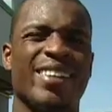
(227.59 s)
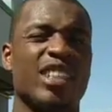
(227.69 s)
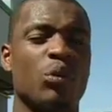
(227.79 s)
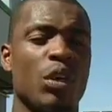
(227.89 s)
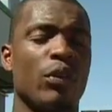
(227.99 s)

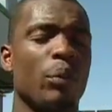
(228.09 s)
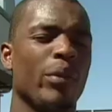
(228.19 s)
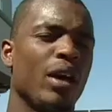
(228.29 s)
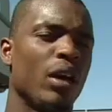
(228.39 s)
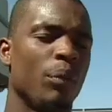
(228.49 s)
That's one of our
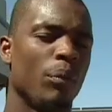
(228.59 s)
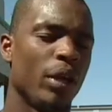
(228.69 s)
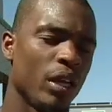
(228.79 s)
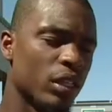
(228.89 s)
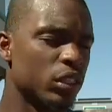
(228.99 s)
uh,
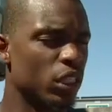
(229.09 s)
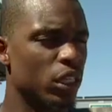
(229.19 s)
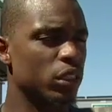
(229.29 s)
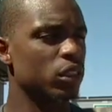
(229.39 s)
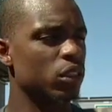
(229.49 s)
main
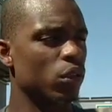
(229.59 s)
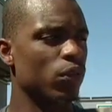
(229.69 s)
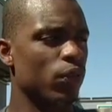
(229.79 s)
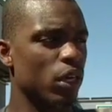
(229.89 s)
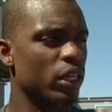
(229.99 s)
concerns during
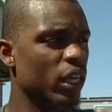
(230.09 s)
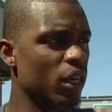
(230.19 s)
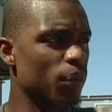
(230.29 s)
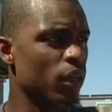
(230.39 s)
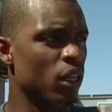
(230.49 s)
fall
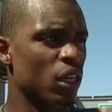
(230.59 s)
camp.